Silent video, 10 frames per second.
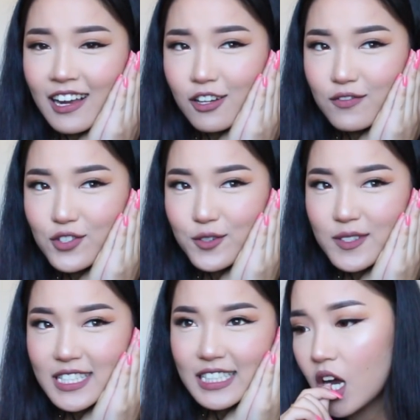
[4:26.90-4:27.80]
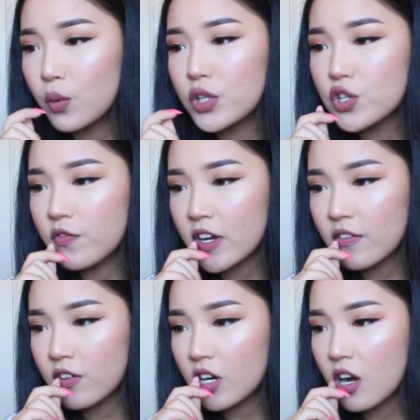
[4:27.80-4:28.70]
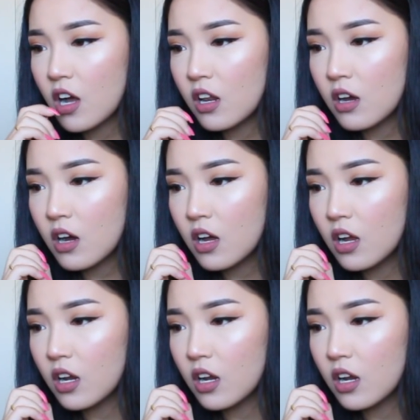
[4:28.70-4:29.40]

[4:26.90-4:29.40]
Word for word: love Jersey. What's your favorite color?